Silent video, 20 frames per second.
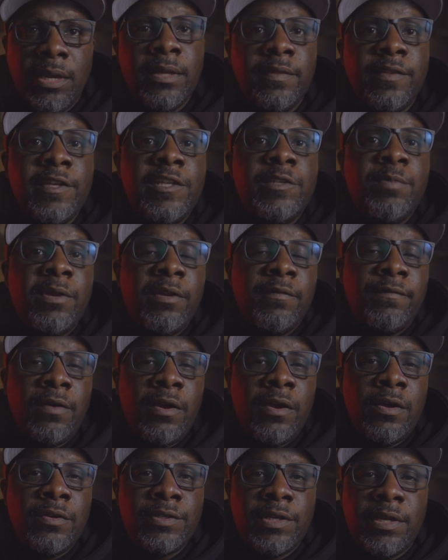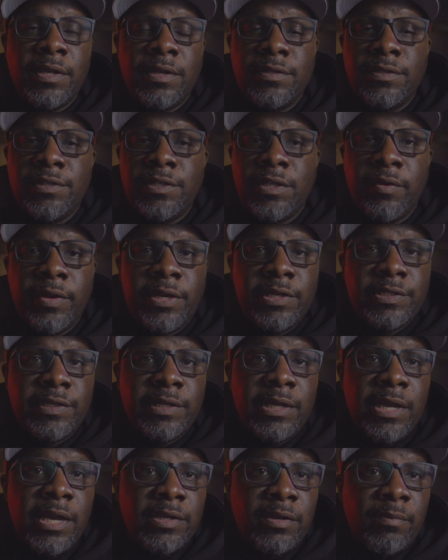These pitfalls can
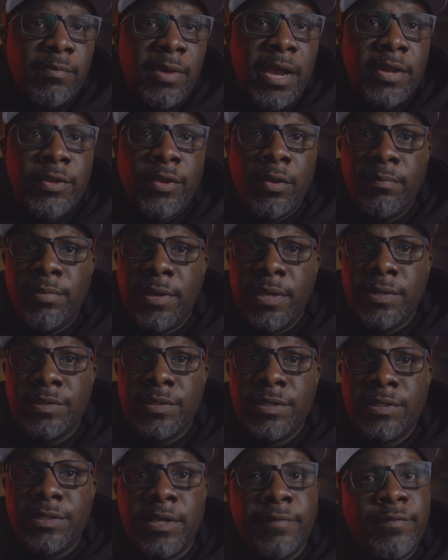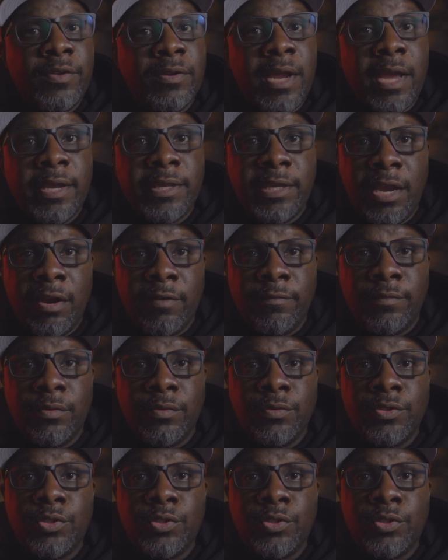seriously undermine your business if you're not careful,